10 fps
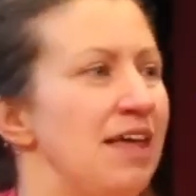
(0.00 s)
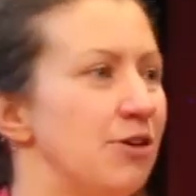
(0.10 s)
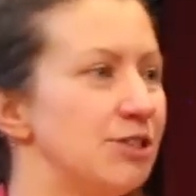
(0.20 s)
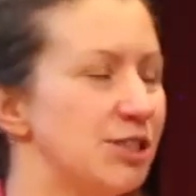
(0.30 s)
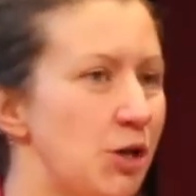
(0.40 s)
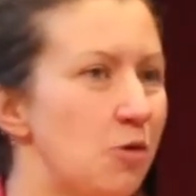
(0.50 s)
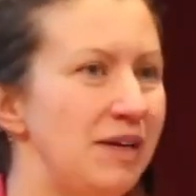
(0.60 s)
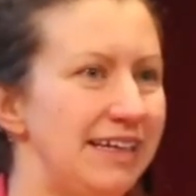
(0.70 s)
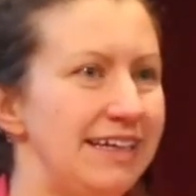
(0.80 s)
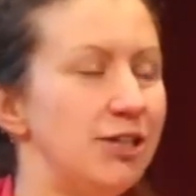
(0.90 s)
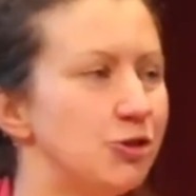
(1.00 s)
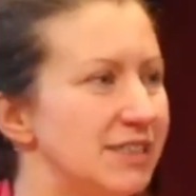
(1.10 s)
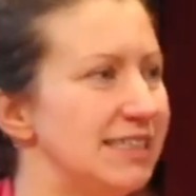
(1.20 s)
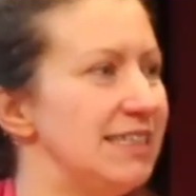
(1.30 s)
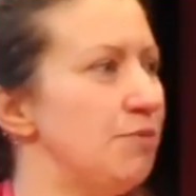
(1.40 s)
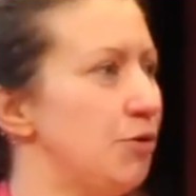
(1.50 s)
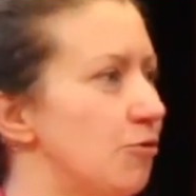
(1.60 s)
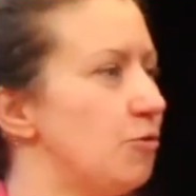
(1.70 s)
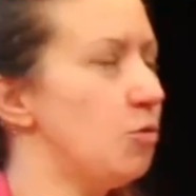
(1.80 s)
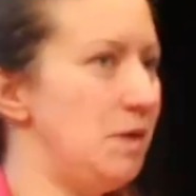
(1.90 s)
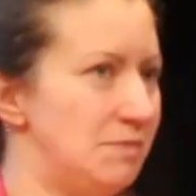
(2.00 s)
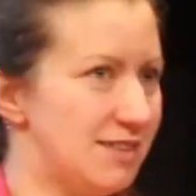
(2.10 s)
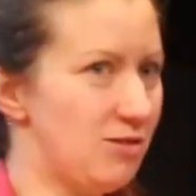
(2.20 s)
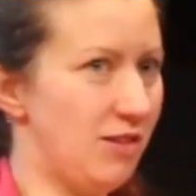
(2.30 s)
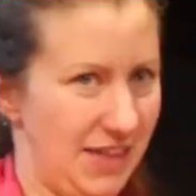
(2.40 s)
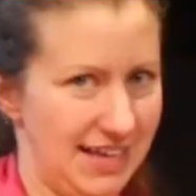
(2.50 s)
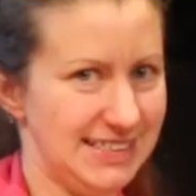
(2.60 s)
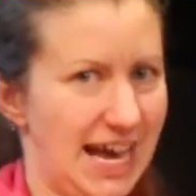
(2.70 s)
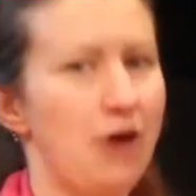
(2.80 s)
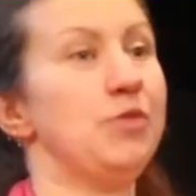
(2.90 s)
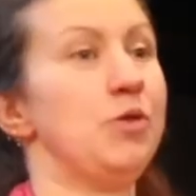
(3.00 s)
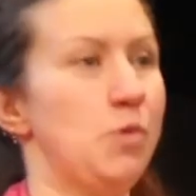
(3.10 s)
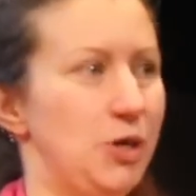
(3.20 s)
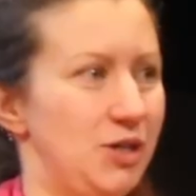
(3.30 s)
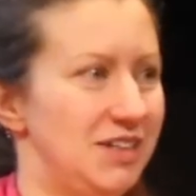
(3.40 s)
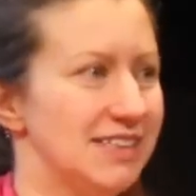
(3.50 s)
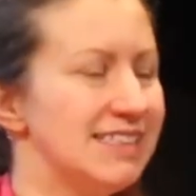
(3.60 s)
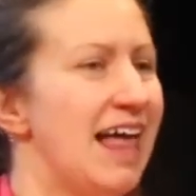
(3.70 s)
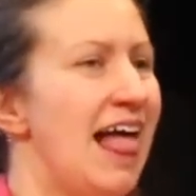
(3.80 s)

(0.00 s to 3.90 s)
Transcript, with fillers: there's so many interesting, beautiful, whimsical things out in the world.